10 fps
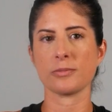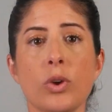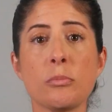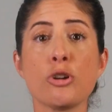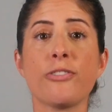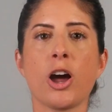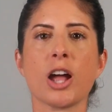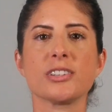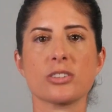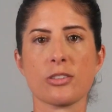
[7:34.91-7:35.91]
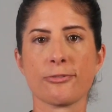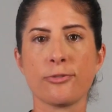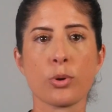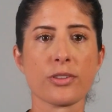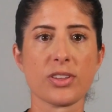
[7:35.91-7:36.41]
We move on to the
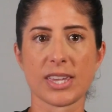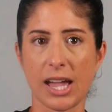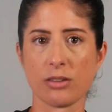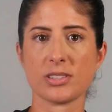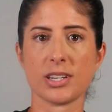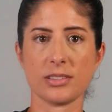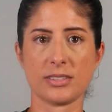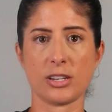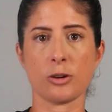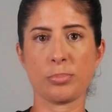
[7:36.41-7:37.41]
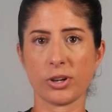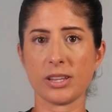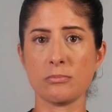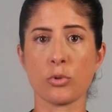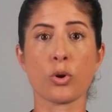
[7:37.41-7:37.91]
fourth account to consider
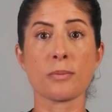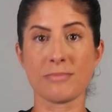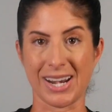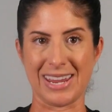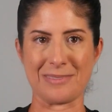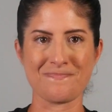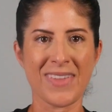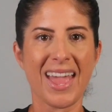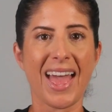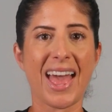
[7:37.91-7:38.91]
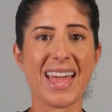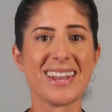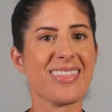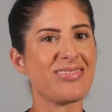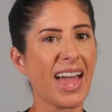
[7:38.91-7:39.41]
putting more money,
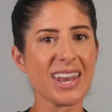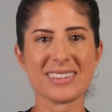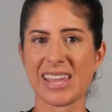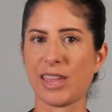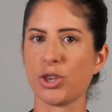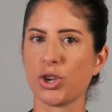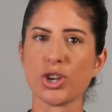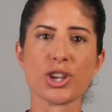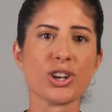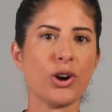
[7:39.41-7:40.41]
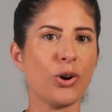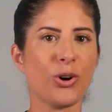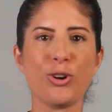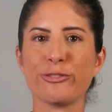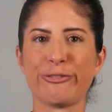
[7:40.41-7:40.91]
and that is a good
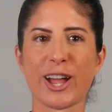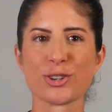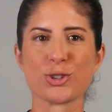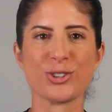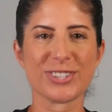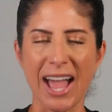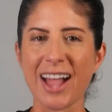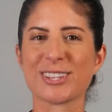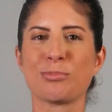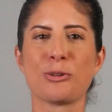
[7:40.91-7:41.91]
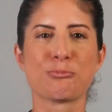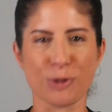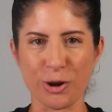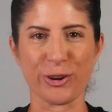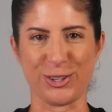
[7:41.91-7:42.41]
old-fashioned taxable
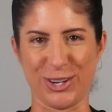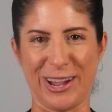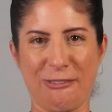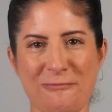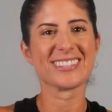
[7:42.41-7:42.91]
brokerage account.